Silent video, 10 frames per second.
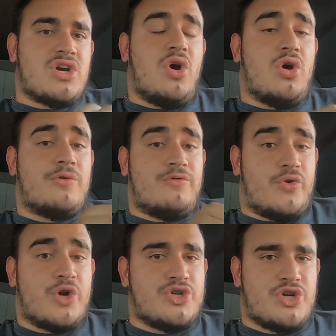car
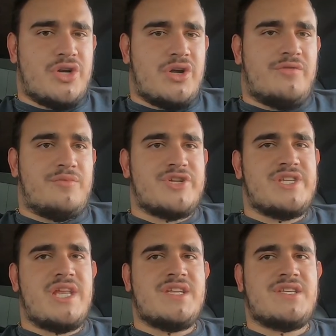version of
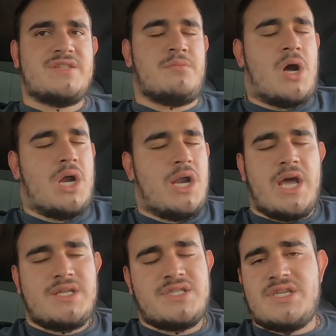Mercedes's
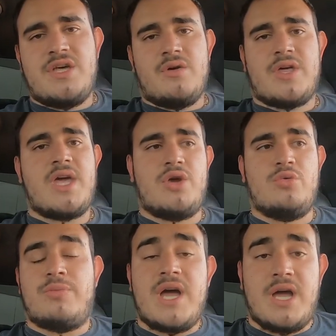mundane CLK
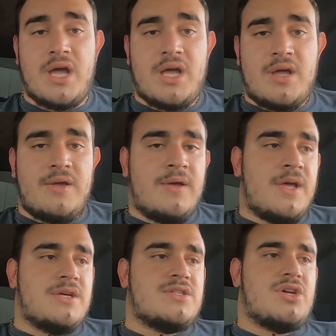Coupe.
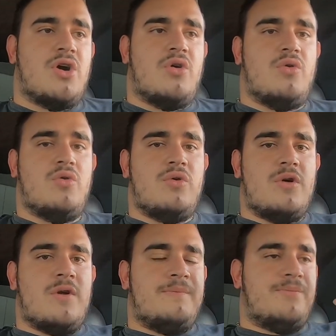So
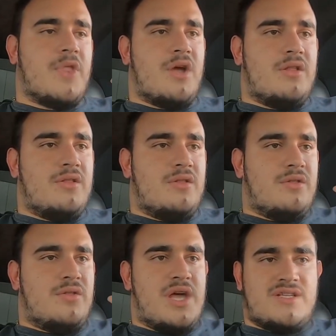
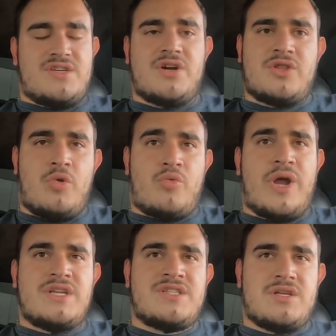they took the
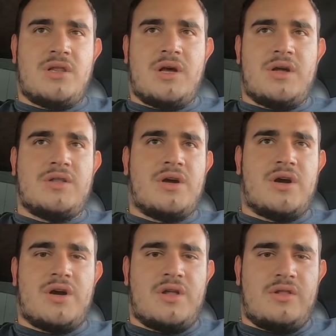
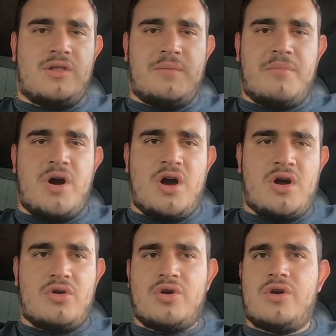Le
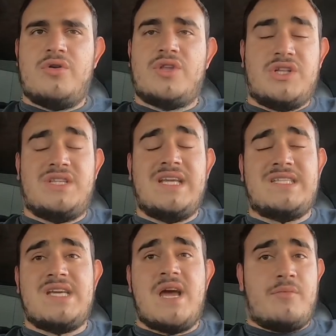Mans, or the
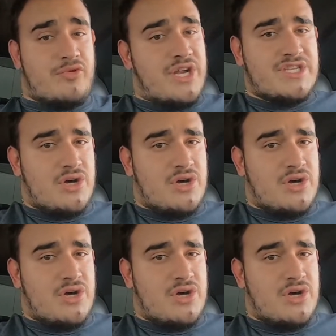DTM race